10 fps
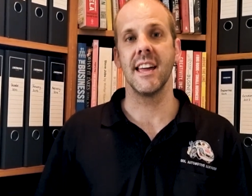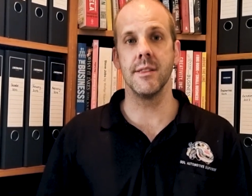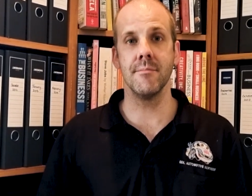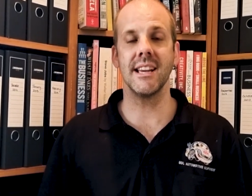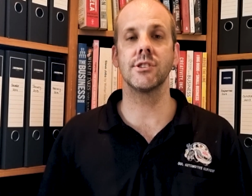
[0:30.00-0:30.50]

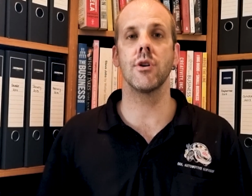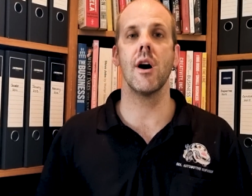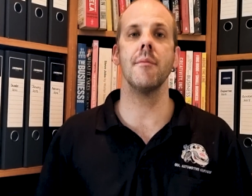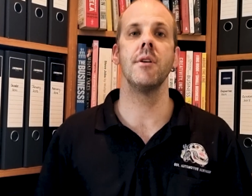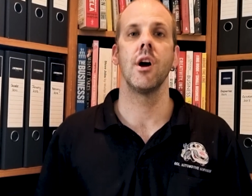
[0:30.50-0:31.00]
In the
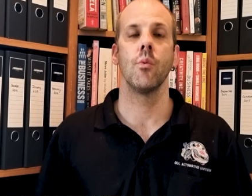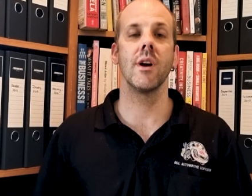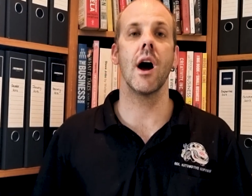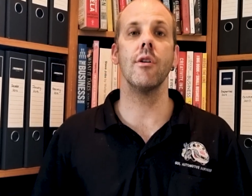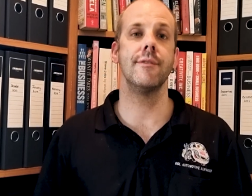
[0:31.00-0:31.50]
meantime,
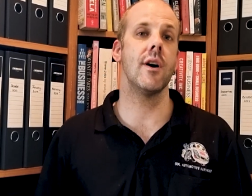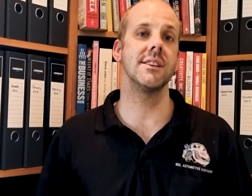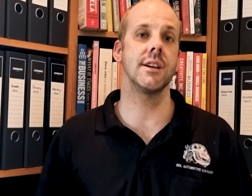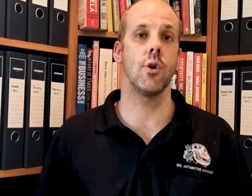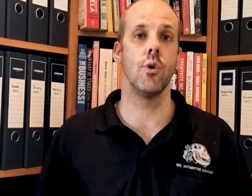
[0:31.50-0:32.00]
we are
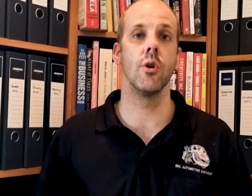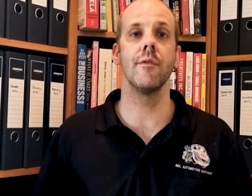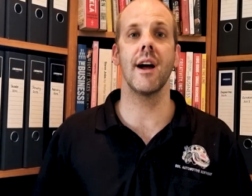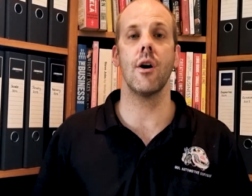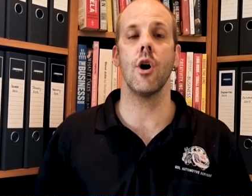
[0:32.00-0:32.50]
advising
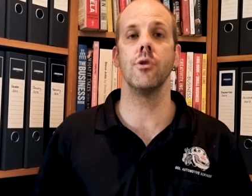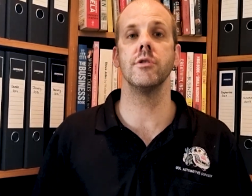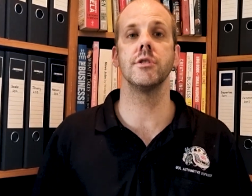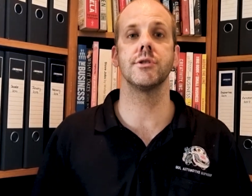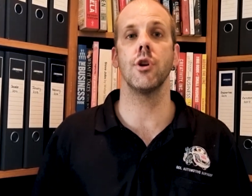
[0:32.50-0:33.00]
all of our
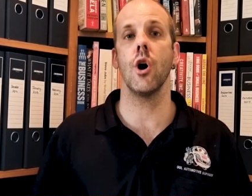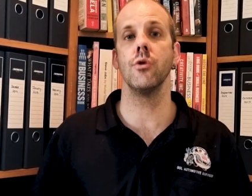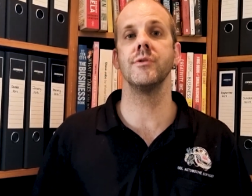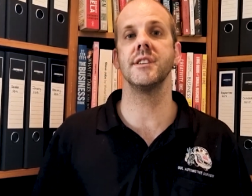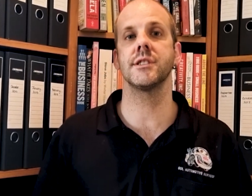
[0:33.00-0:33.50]
owners that
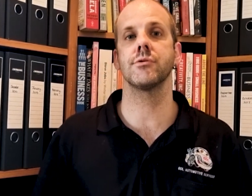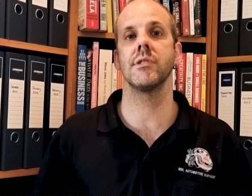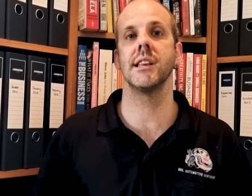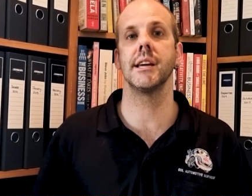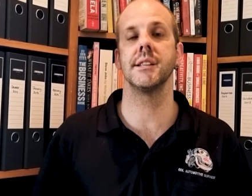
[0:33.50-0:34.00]
own these
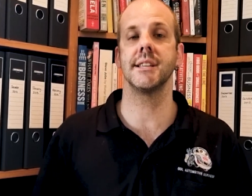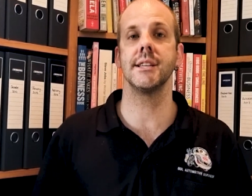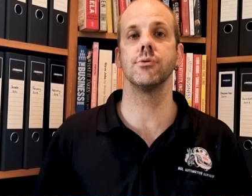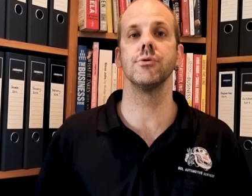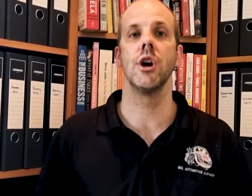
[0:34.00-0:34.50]
three litre
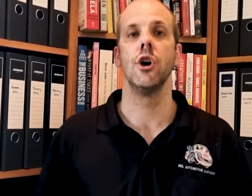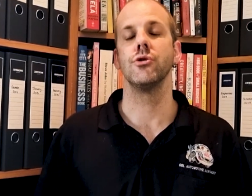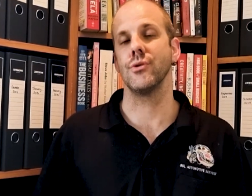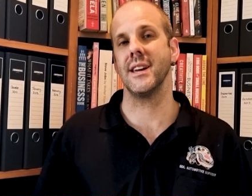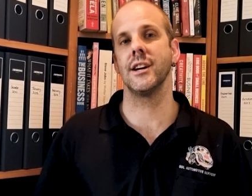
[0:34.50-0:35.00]
diesels
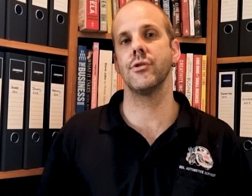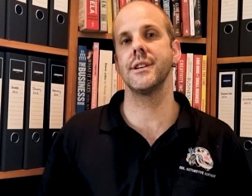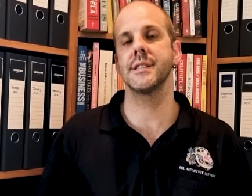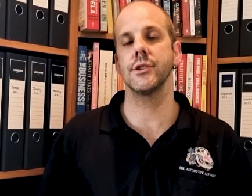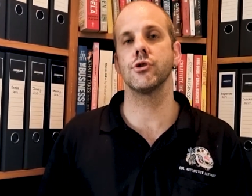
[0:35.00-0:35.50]
to
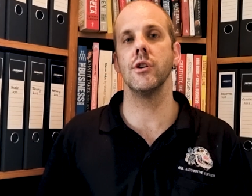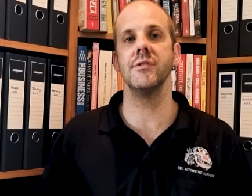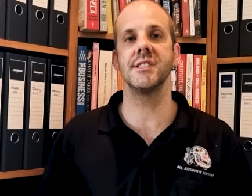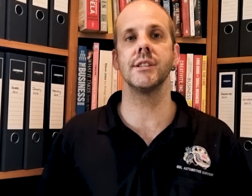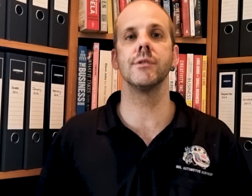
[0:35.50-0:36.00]
increase their
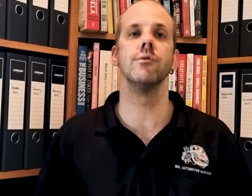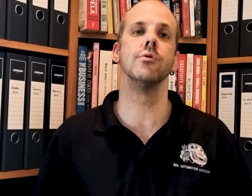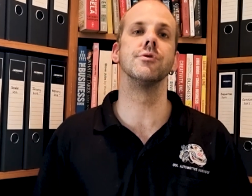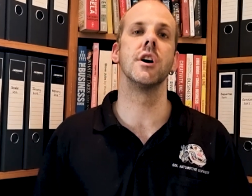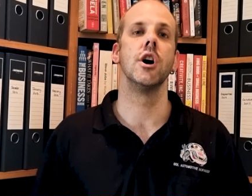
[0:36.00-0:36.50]
service
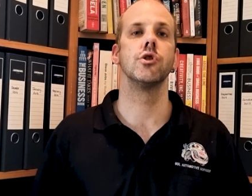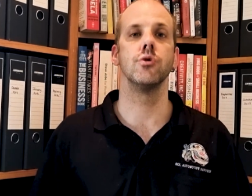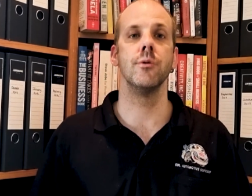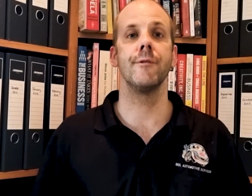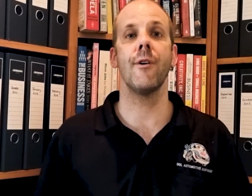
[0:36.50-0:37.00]
intervals
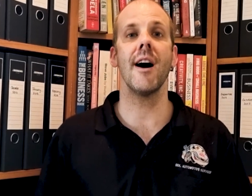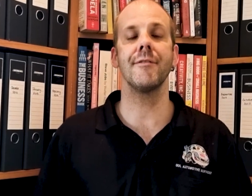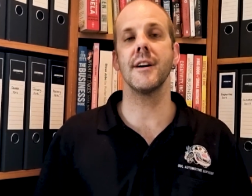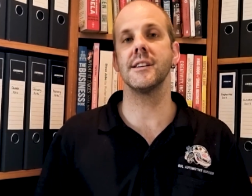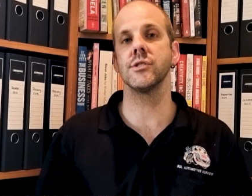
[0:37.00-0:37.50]
to
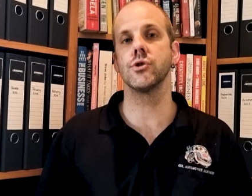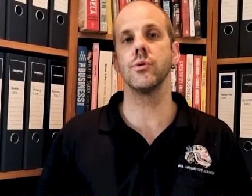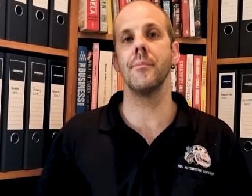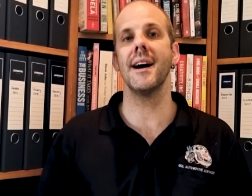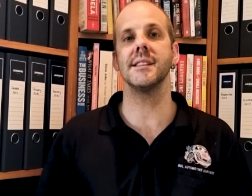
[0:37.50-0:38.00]
5,000
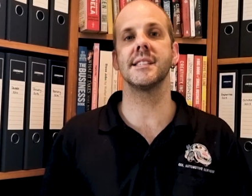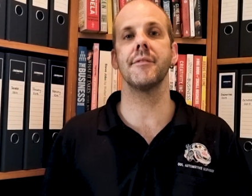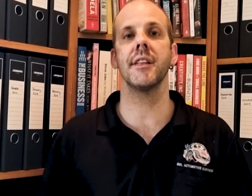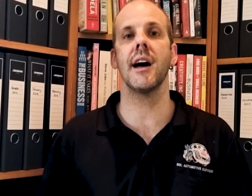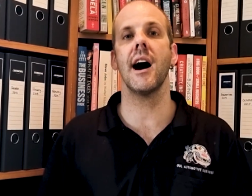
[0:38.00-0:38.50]
to about
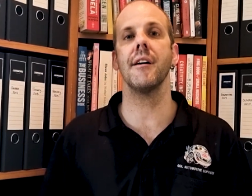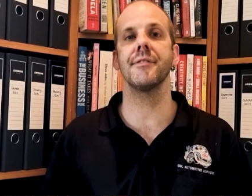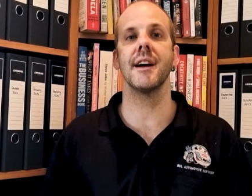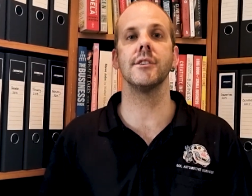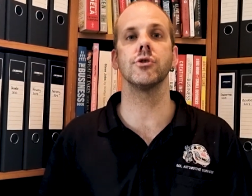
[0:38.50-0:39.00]

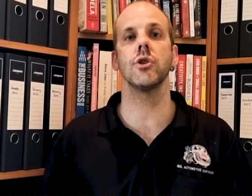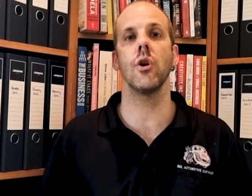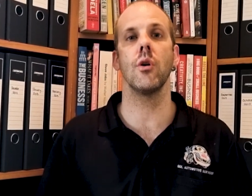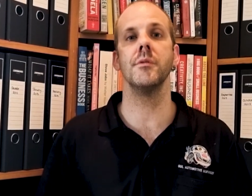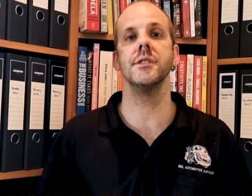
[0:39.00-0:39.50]
7,500
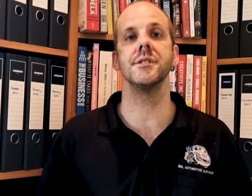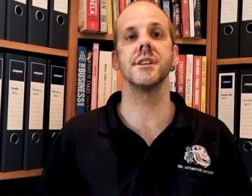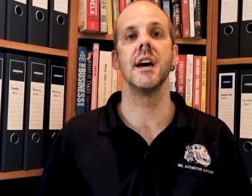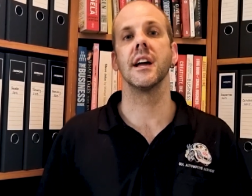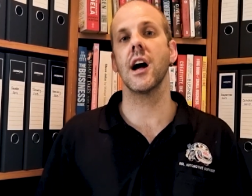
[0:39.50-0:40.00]

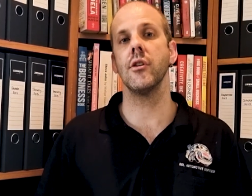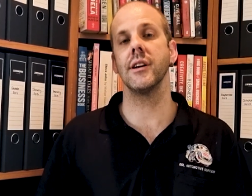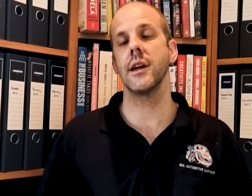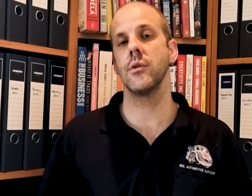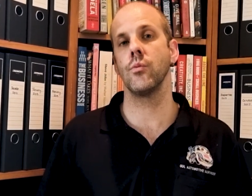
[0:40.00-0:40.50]
kilometres.
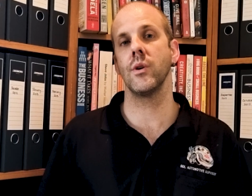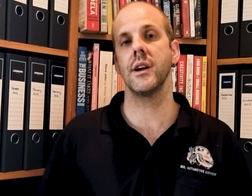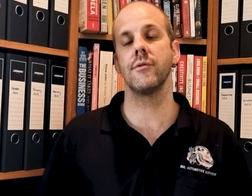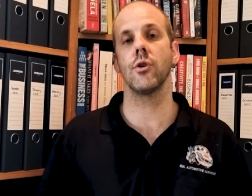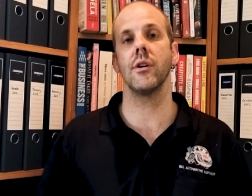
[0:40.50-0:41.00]
Currently,
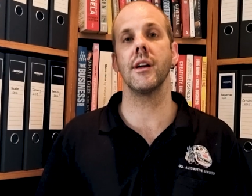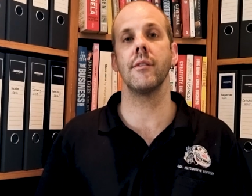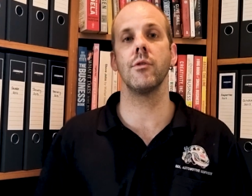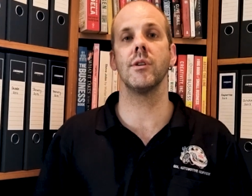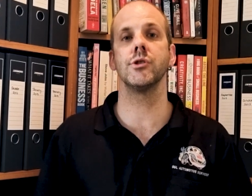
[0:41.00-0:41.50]
we've got
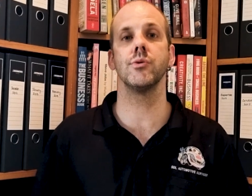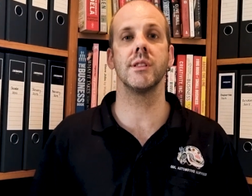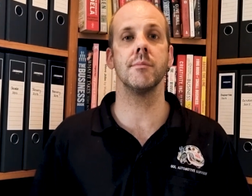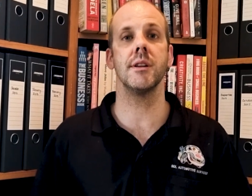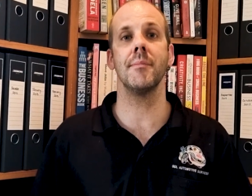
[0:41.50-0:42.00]
everyone
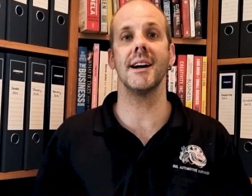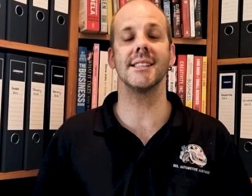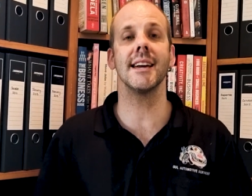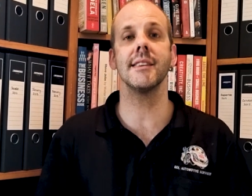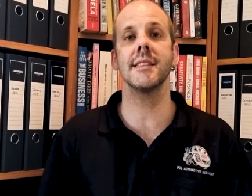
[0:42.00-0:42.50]
doing them at
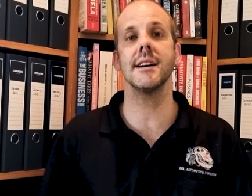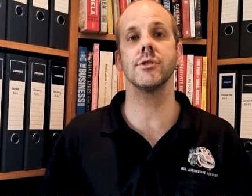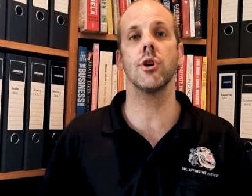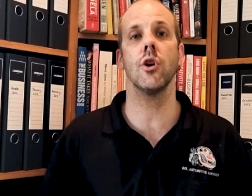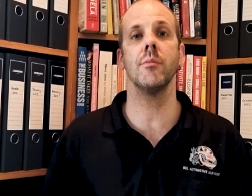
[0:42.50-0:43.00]
about
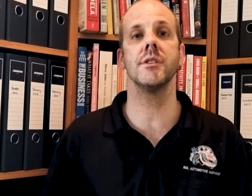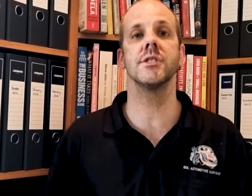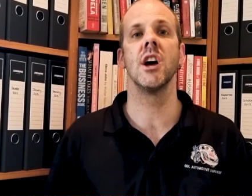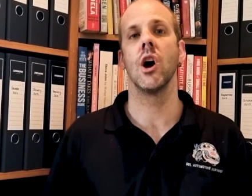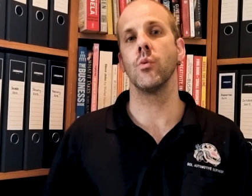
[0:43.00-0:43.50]
10,000 kilometres.